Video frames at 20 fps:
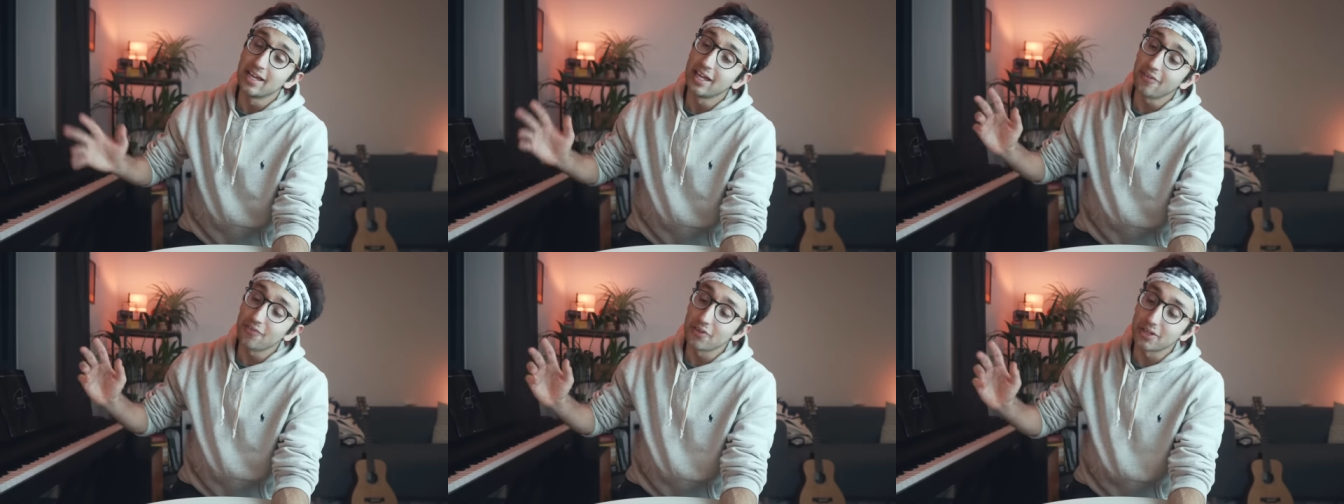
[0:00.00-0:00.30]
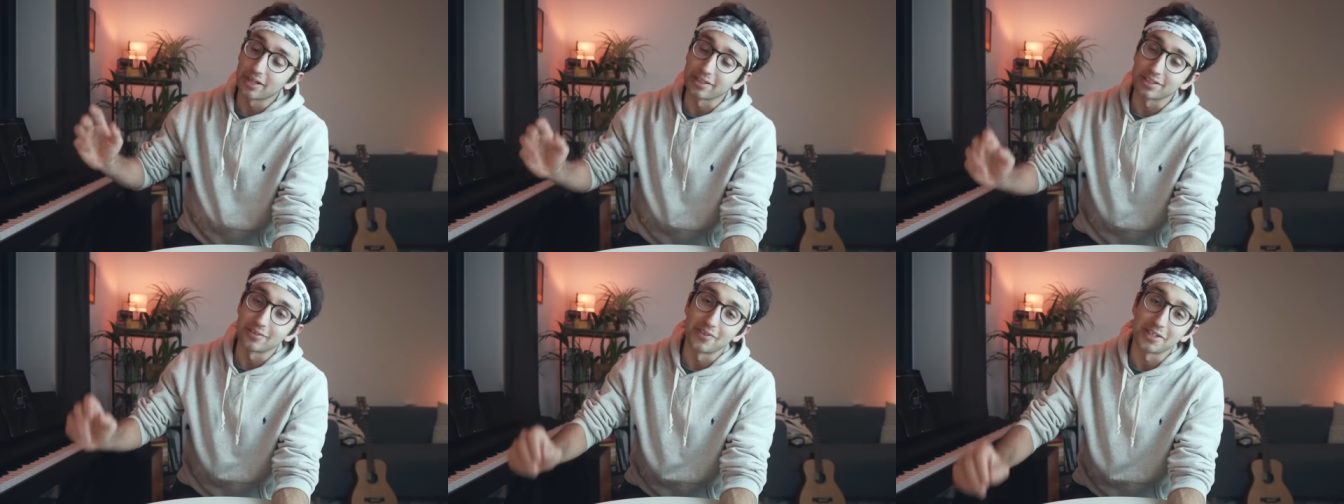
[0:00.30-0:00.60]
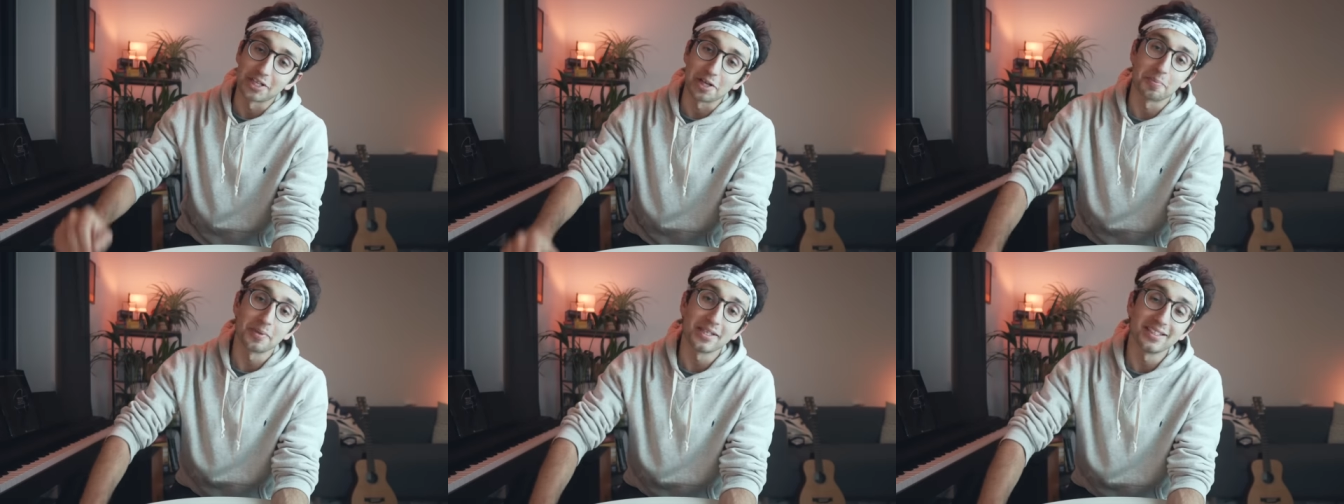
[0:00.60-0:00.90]
If you liked the
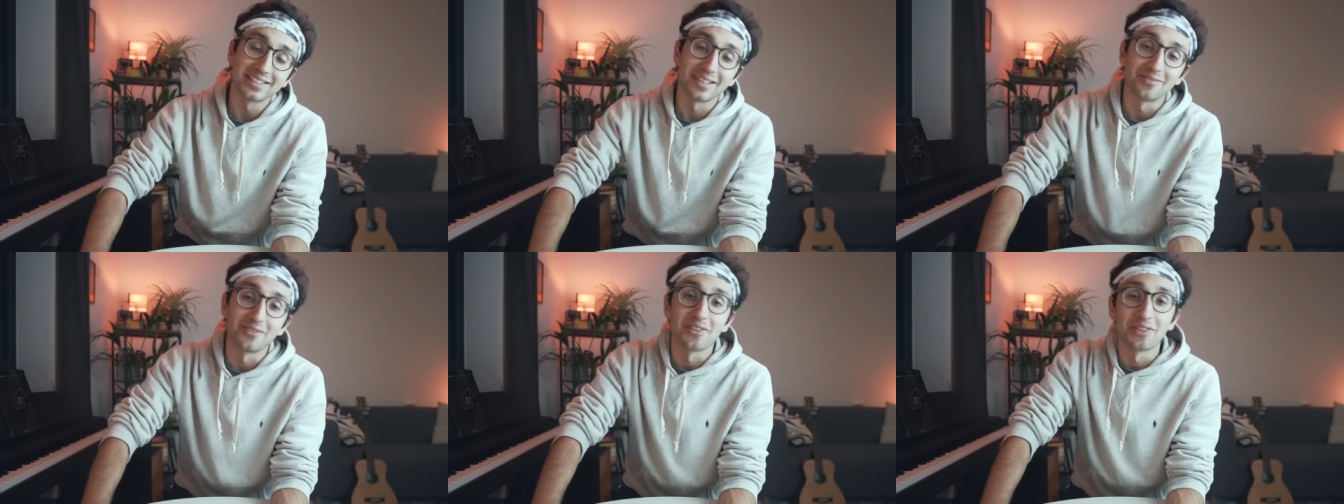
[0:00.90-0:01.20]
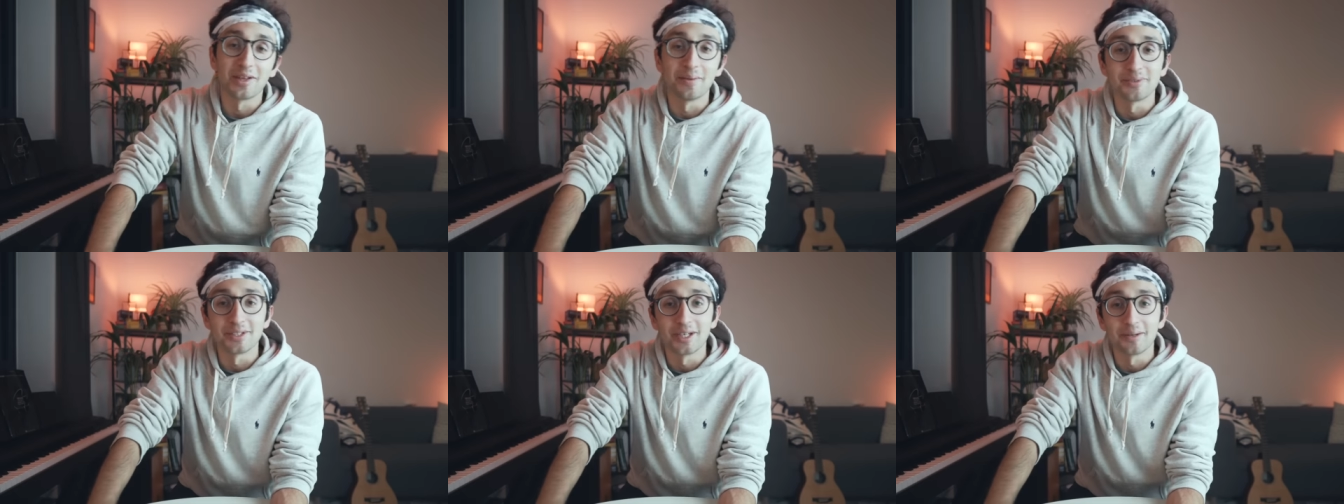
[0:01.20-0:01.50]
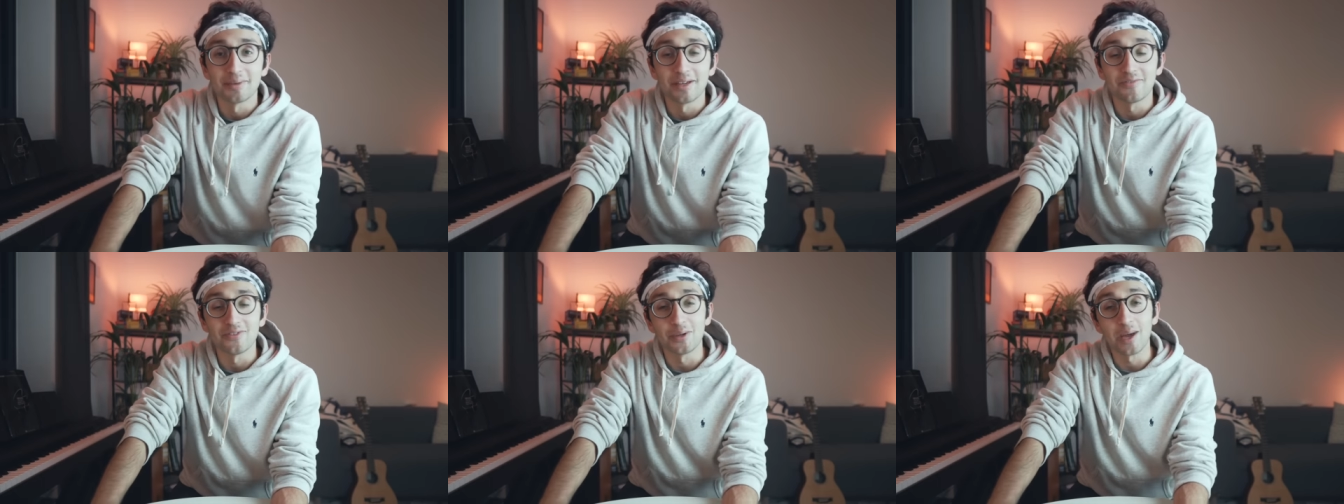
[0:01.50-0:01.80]
video, please give it a thumbs
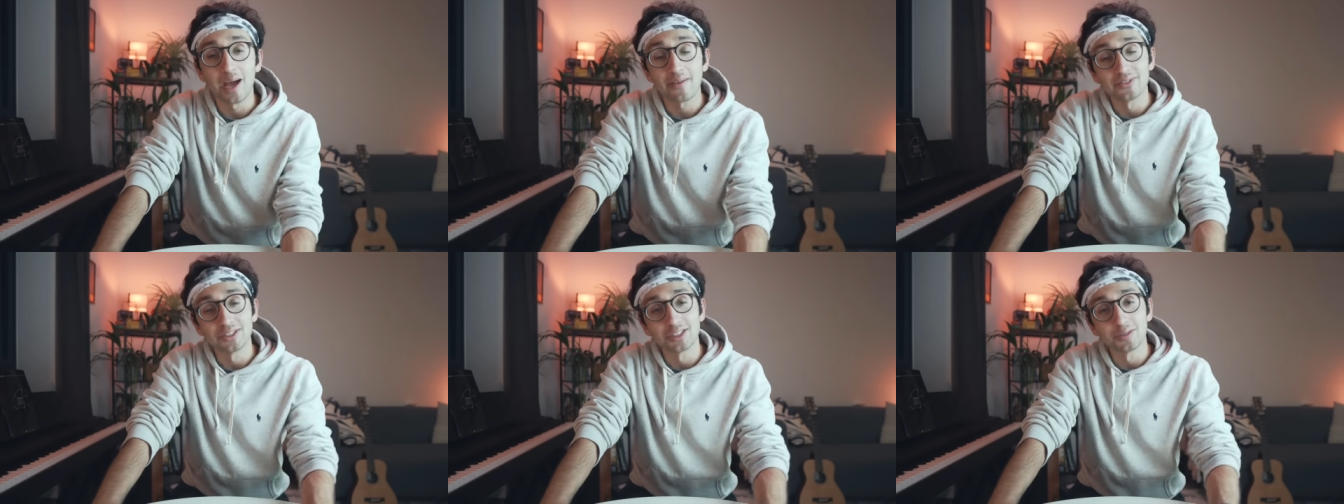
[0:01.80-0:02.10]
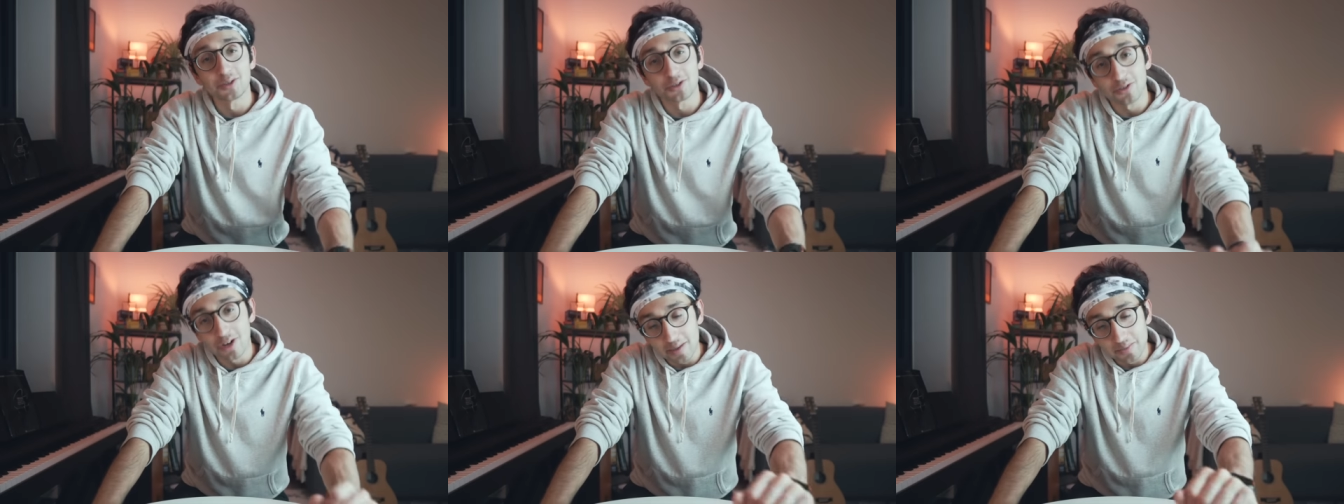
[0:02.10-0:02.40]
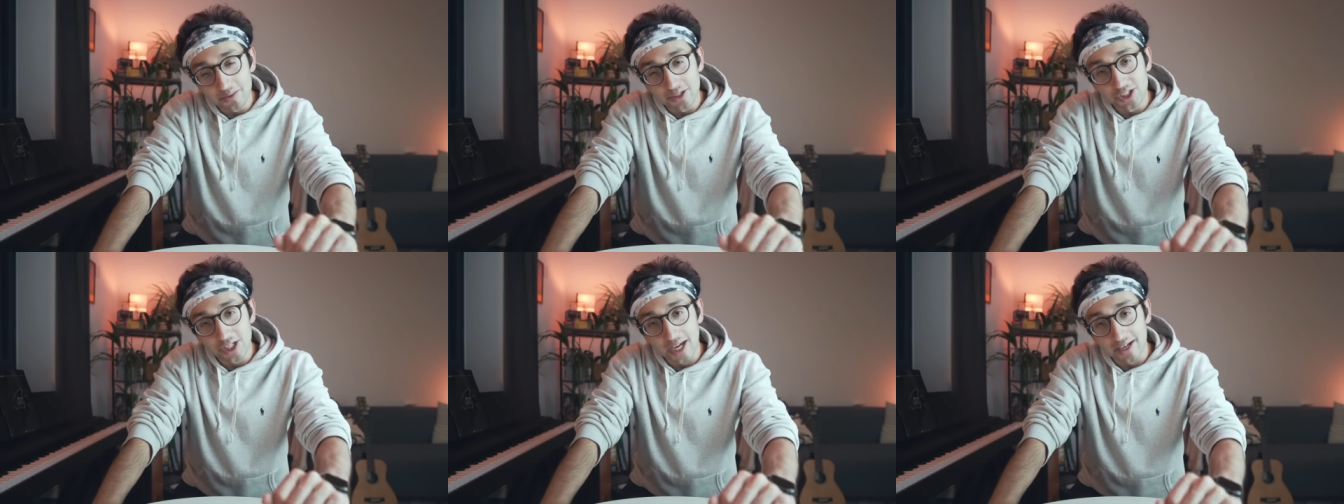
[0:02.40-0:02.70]
up. If you haven't
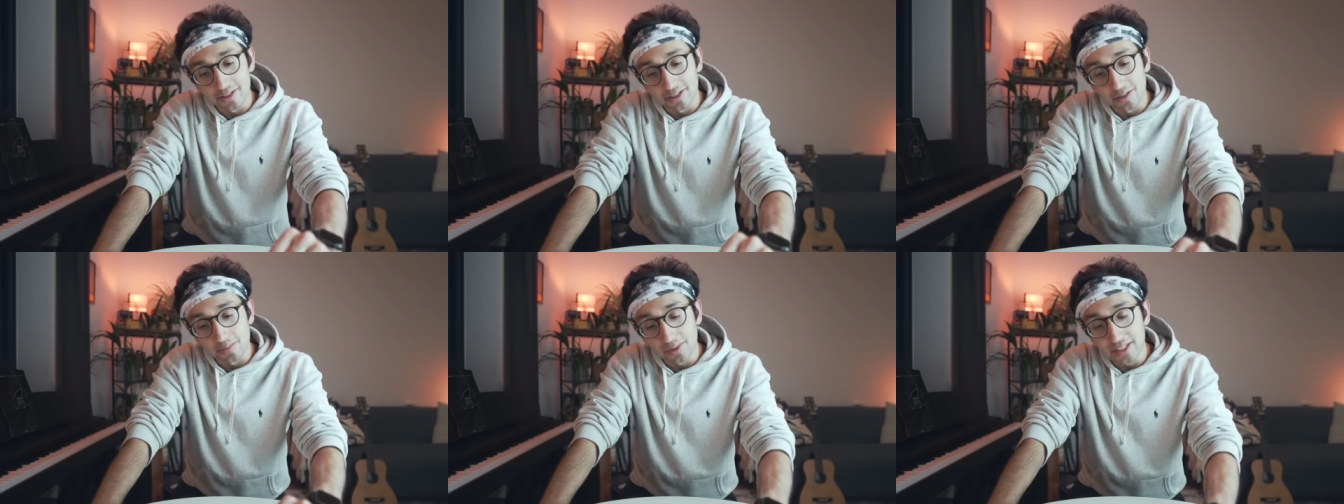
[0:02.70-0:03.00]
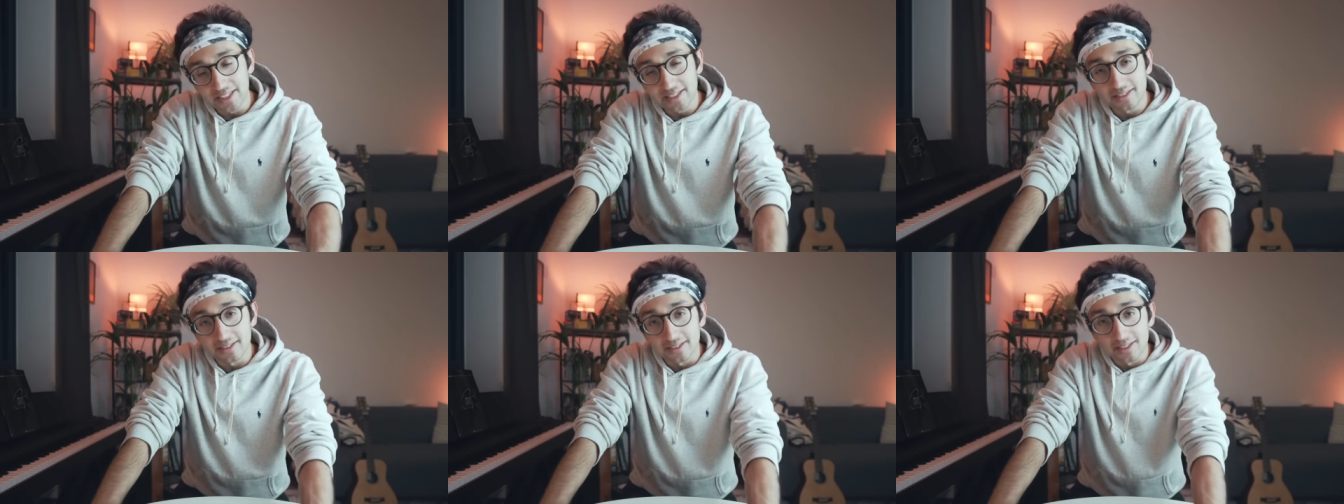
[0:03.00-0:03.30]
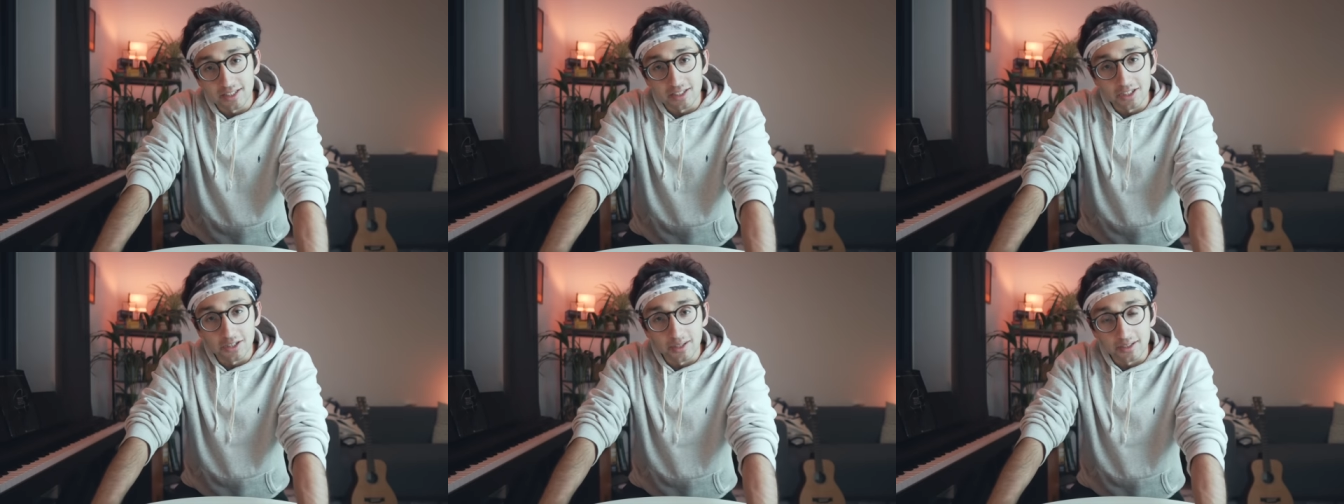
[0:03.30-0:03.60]
subscribed to the channel, then please
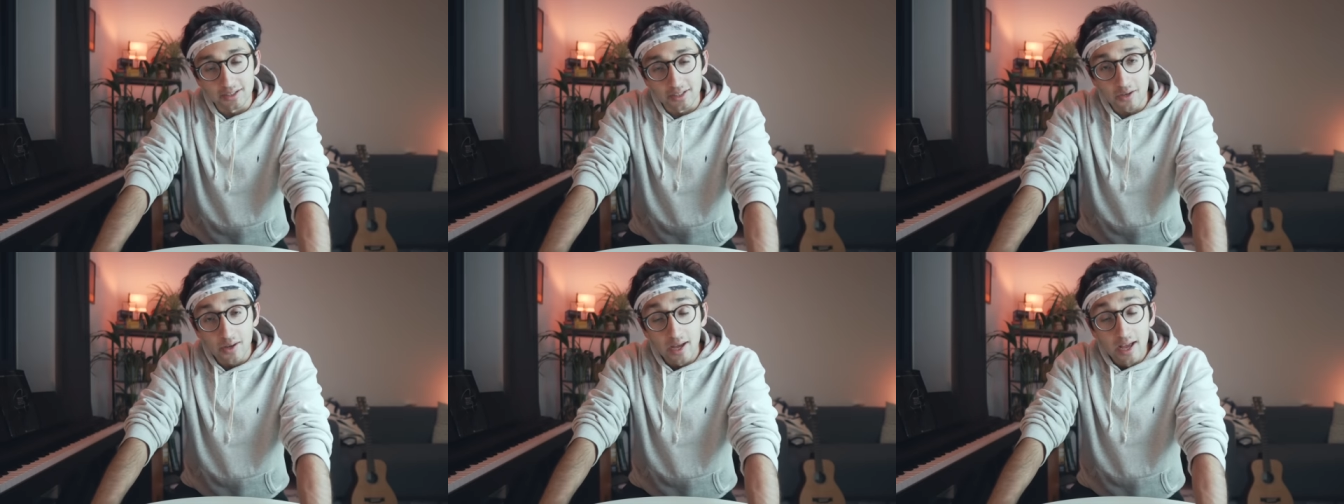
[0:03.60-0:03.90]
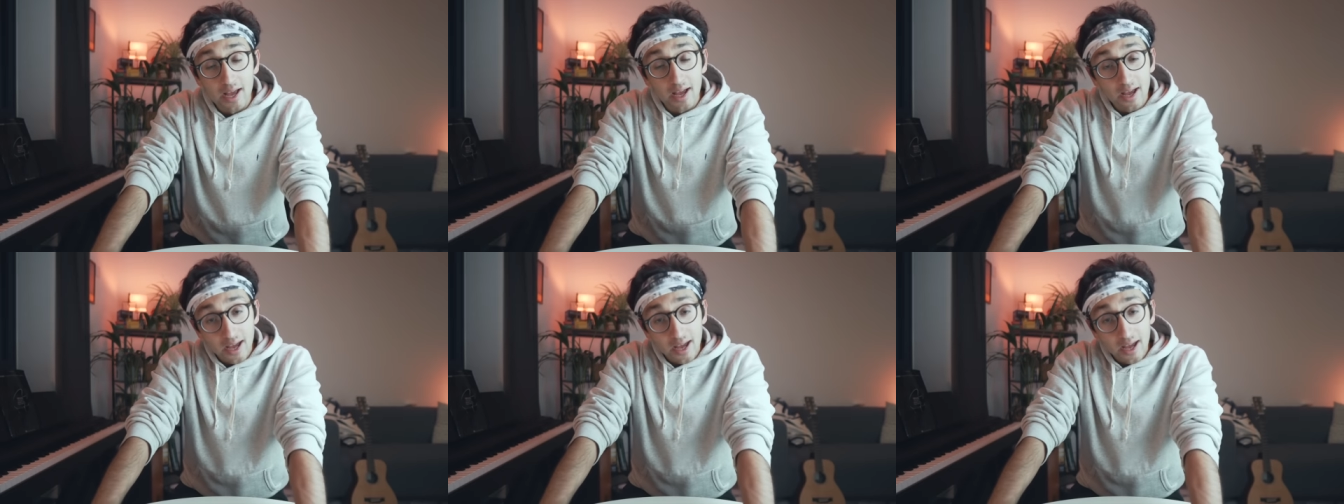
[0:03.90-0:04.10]
consider doing so.